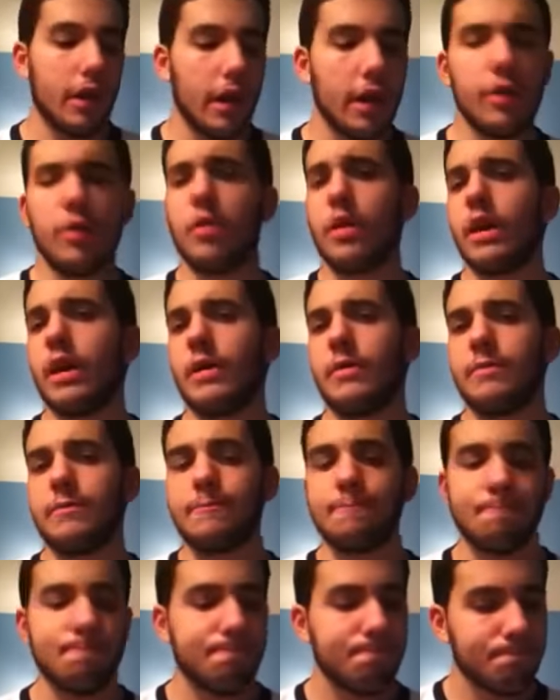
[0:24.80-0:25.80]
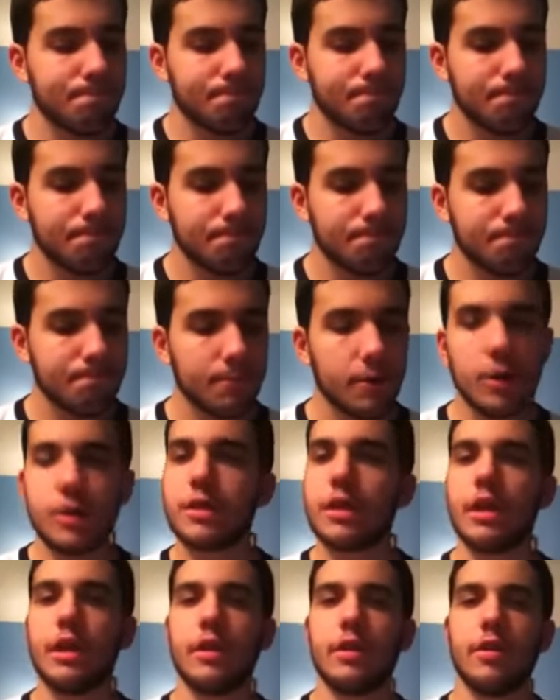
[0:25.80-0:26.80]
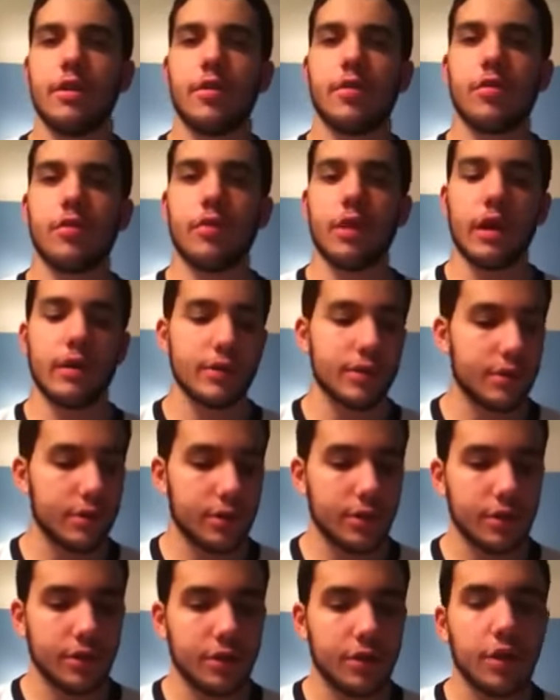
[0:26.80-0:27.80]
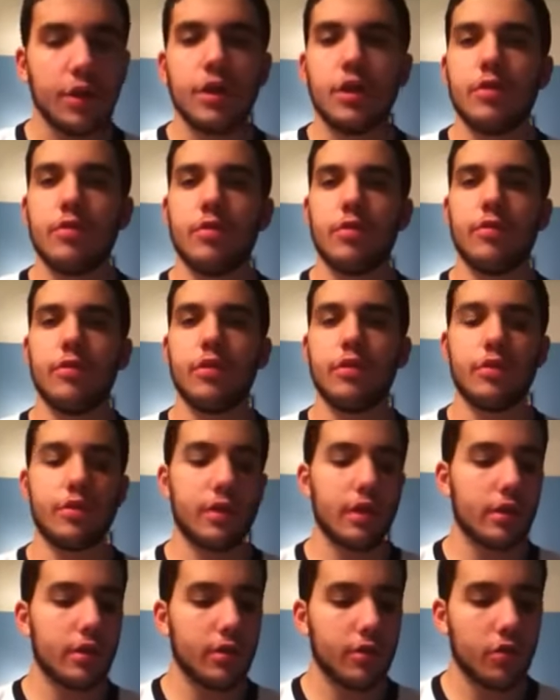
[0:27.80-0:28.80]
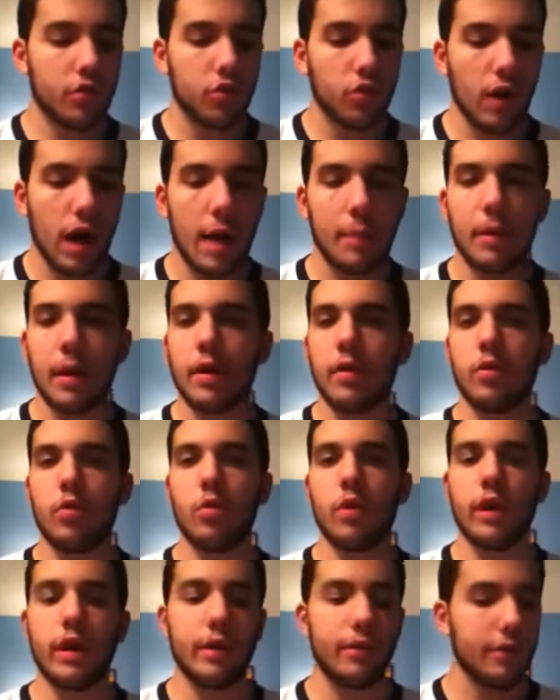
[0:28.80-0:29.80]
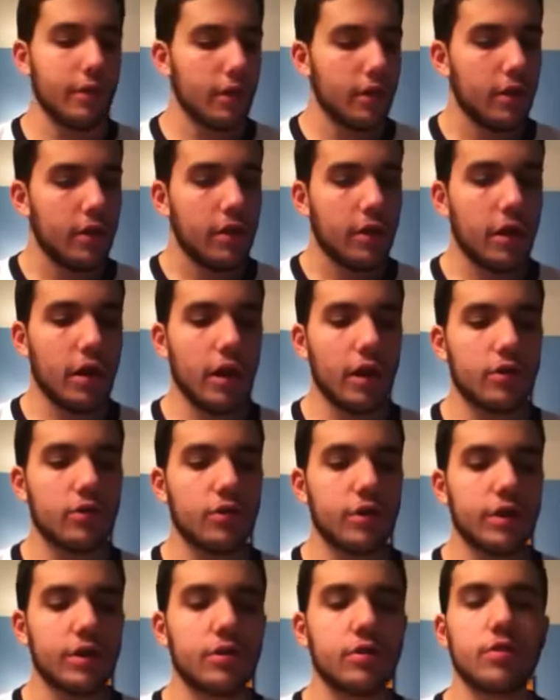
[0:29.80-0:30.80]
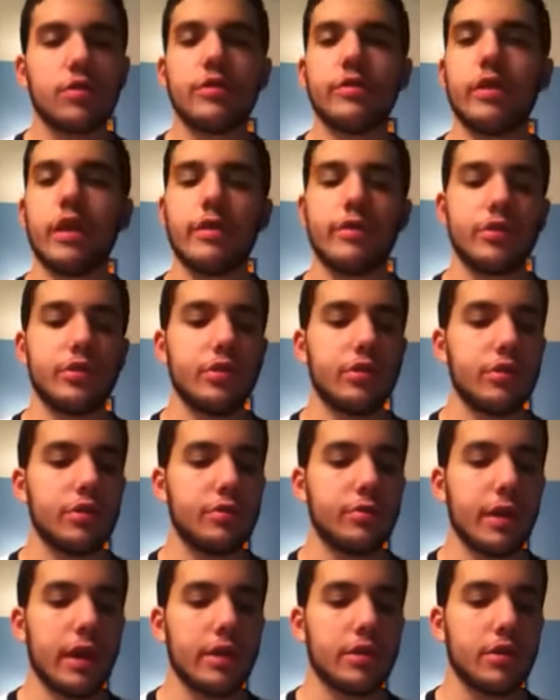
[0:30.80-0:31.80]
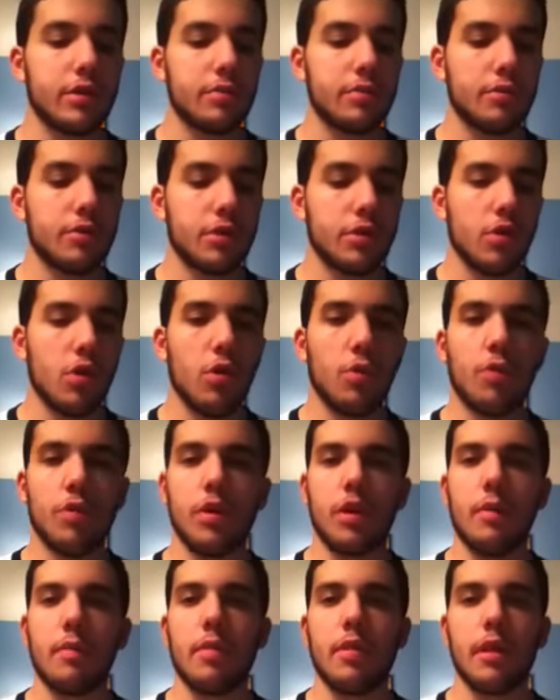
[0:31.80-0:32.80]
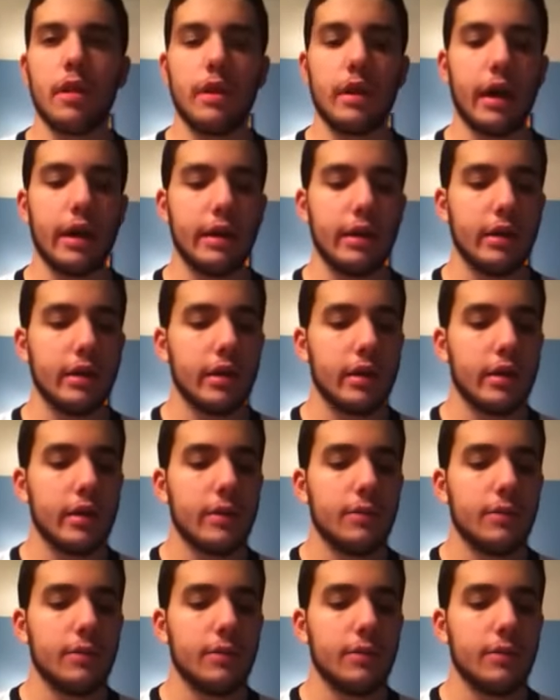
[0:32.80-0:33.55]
Anyway... Let's get into this Survivor Series review. Let's get this crap out of the way. Traditional Survivor Series matchup to open up the night.